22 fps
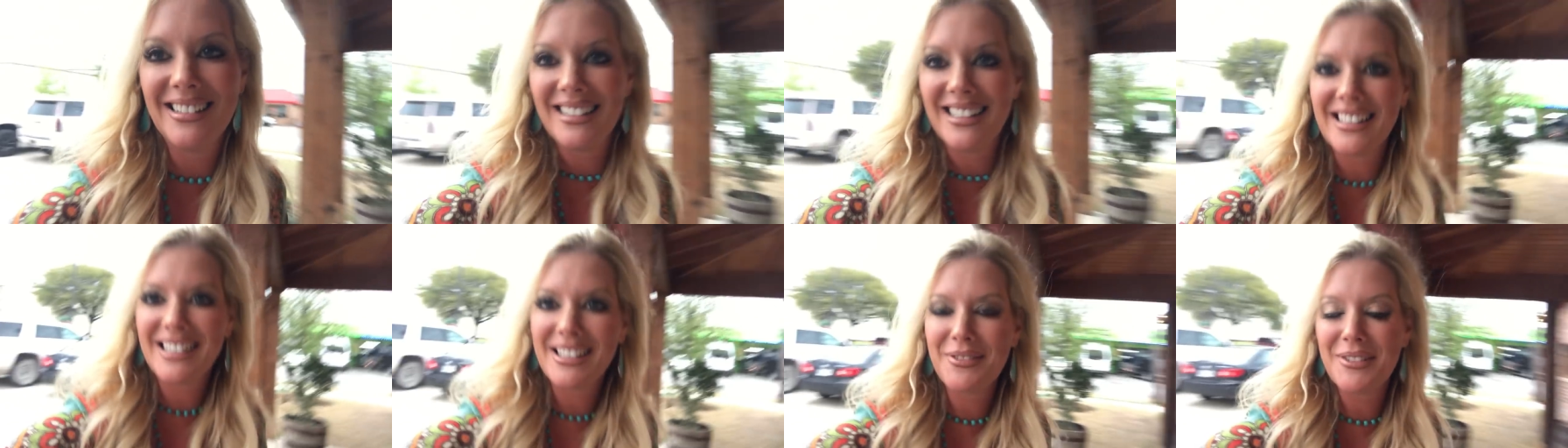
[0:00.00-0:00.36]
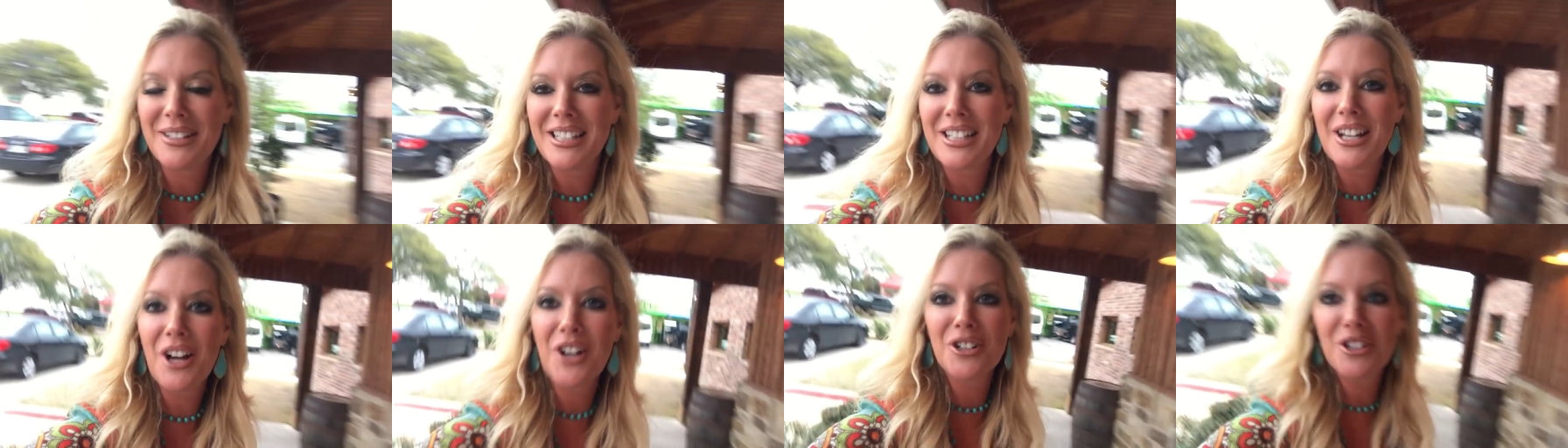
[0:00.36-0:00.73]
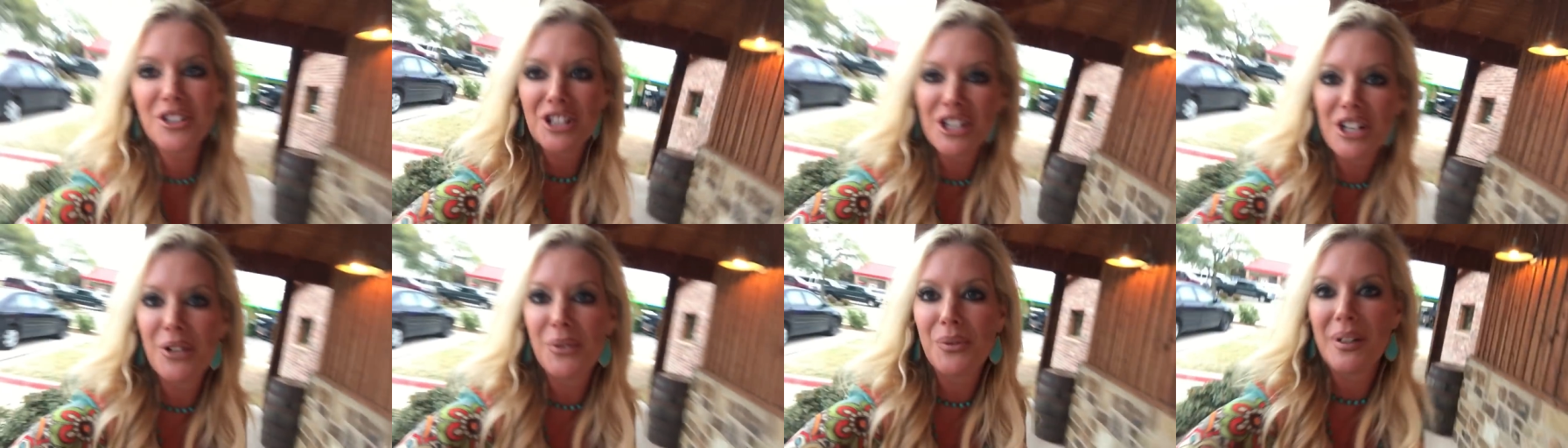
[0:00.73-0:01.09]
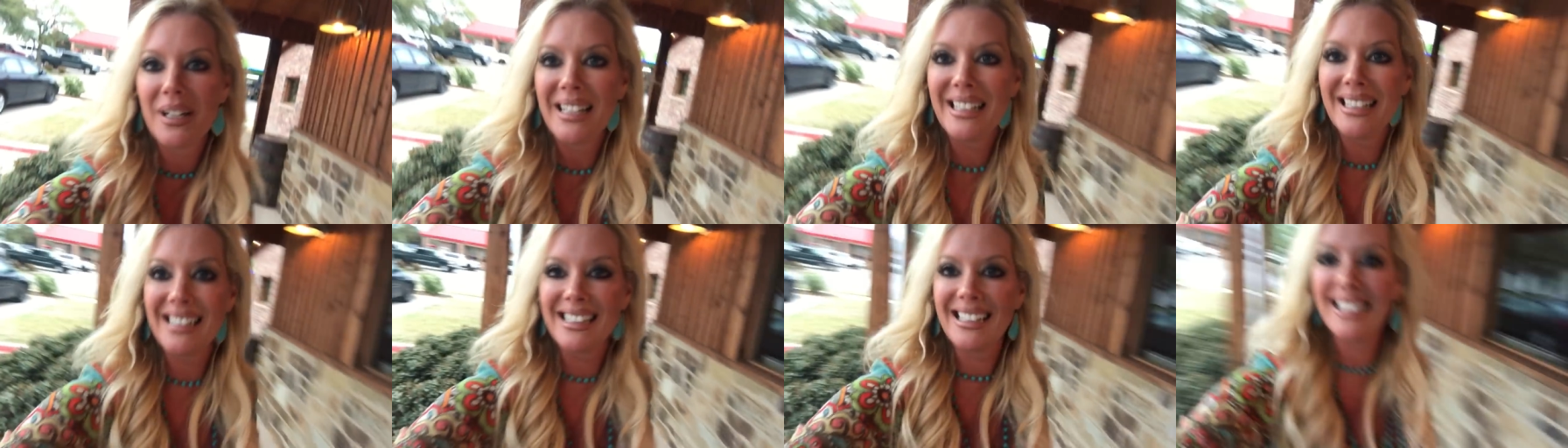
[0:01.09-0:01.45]
This was her
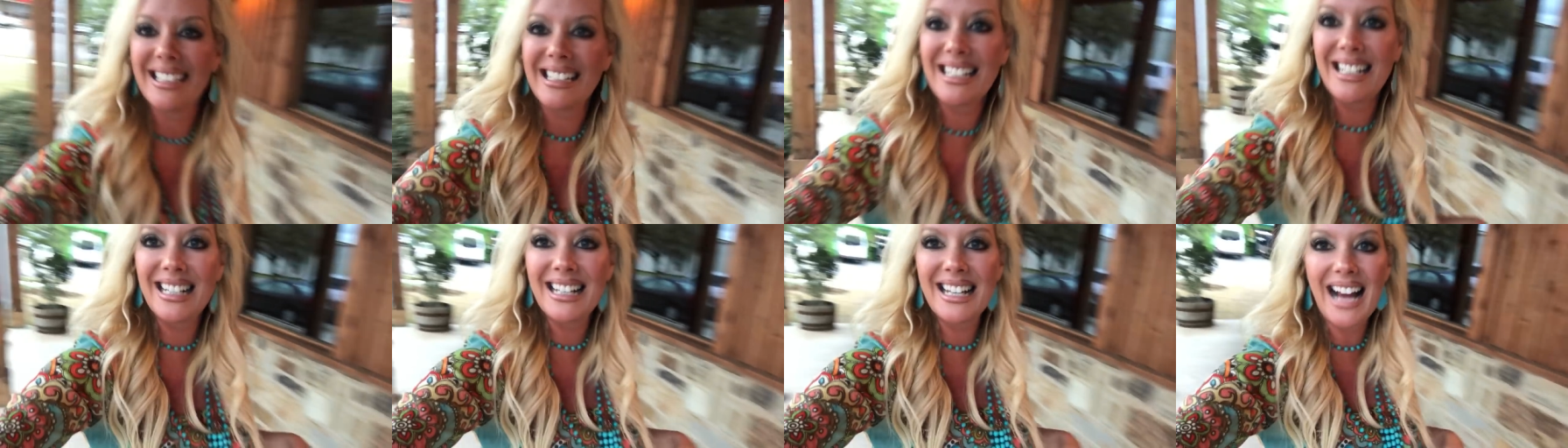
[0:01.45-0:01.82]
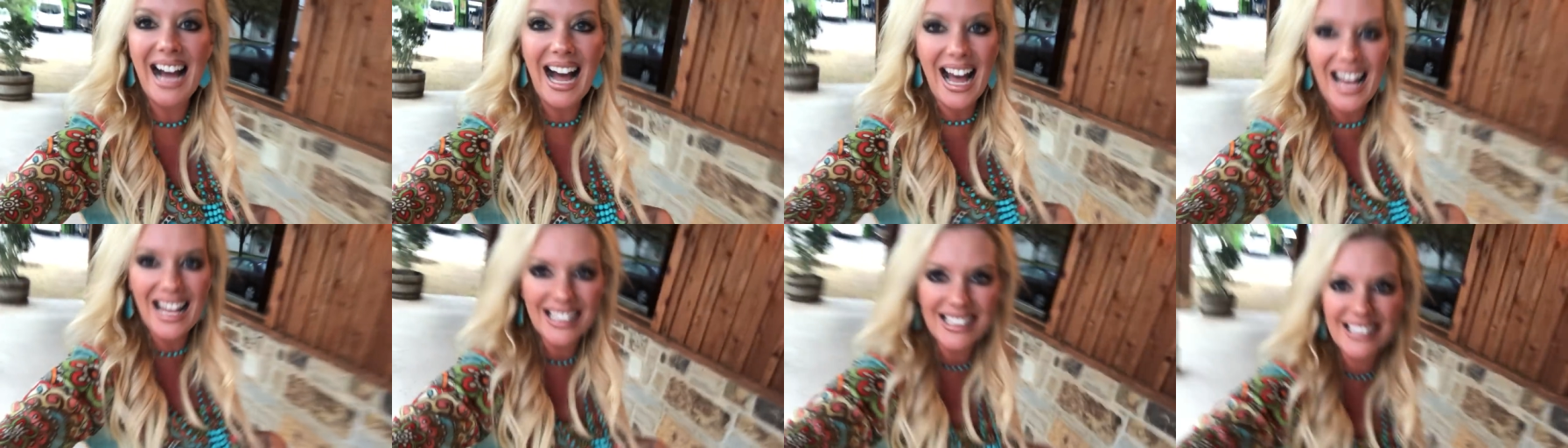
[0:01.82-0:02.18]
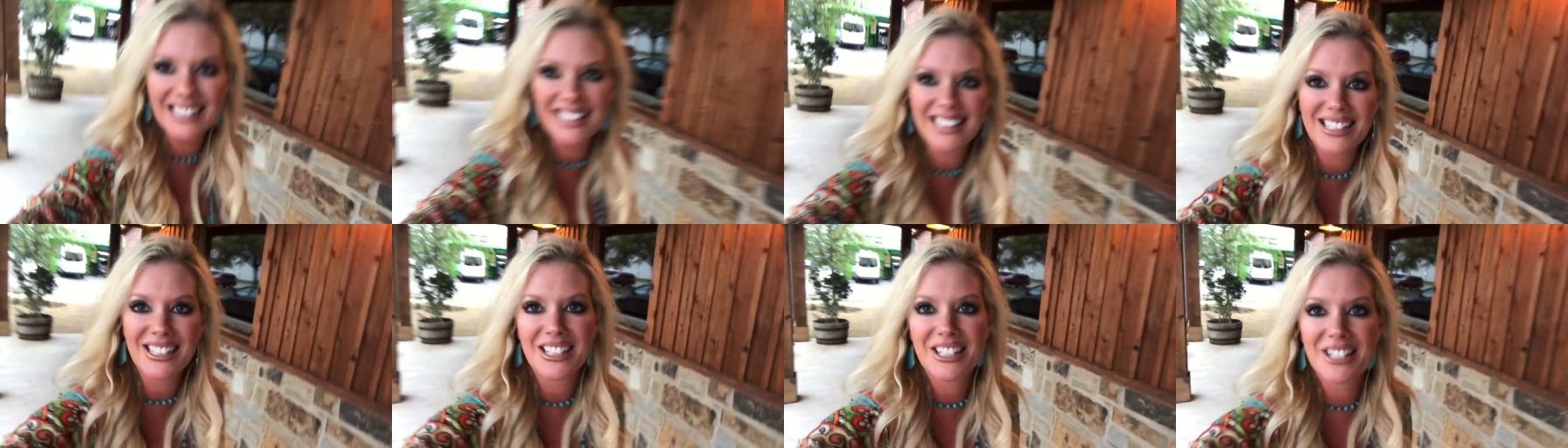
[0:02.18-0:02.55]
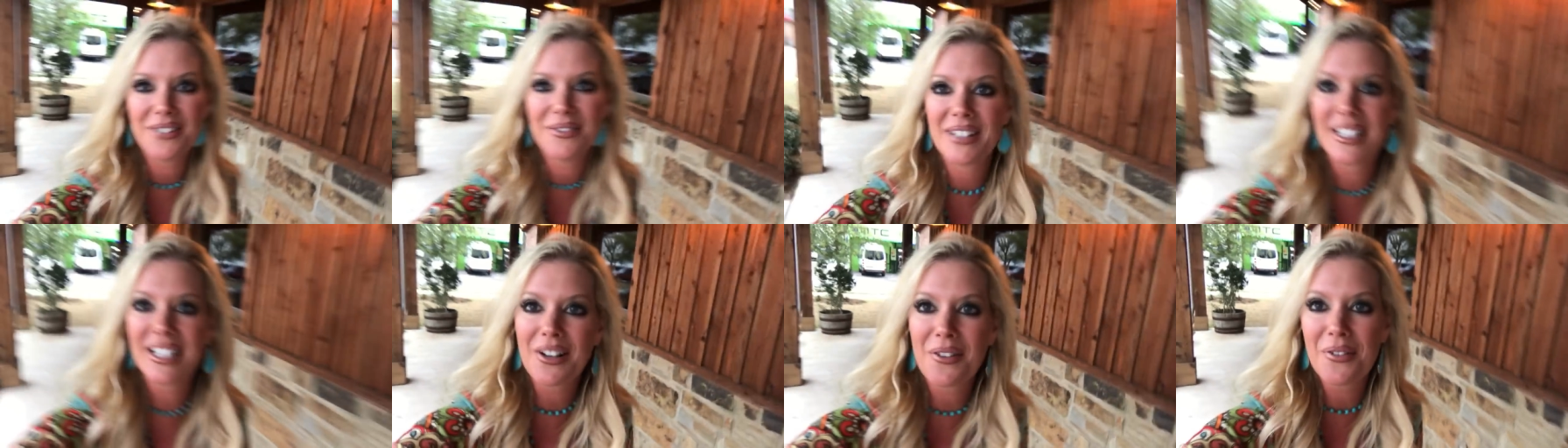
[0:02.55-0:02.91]
choice tonight since
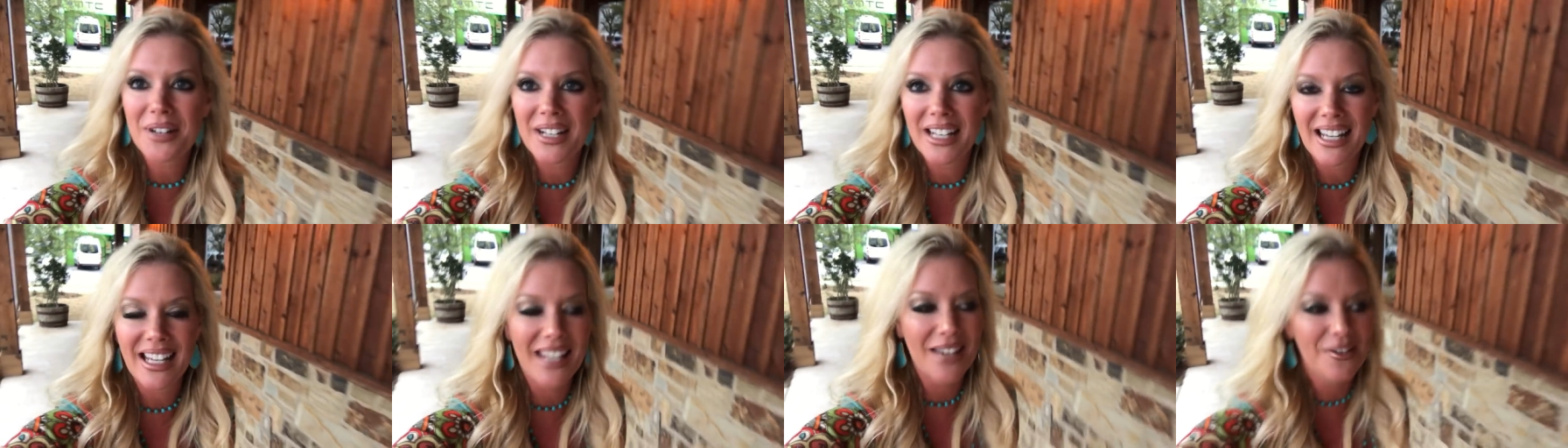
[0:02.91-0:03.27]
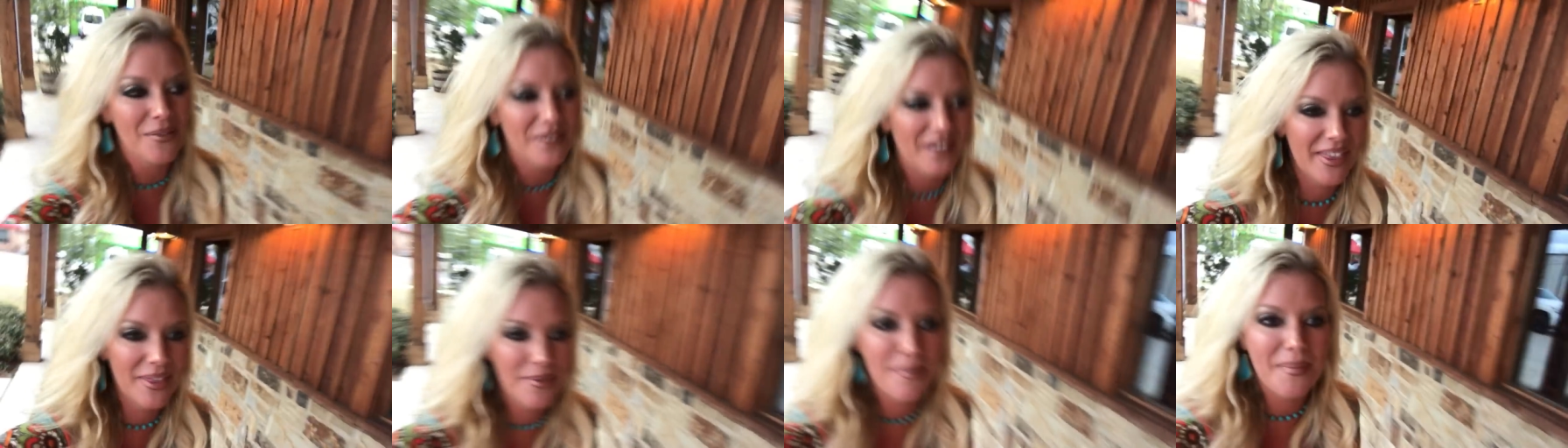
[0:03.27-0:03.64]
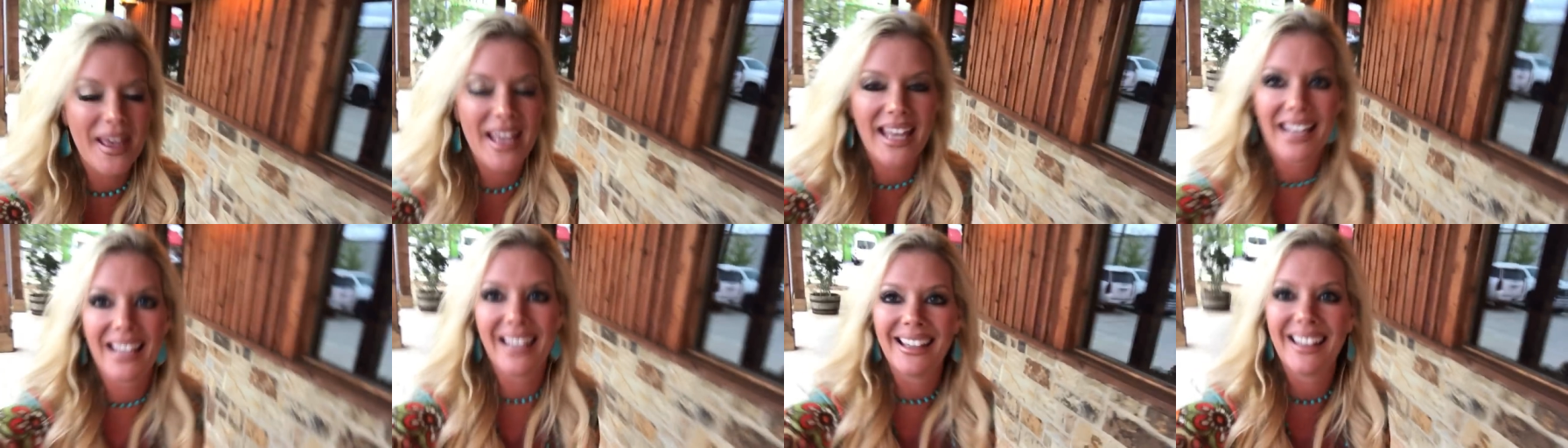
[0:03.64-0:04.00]
she was going to eat with me.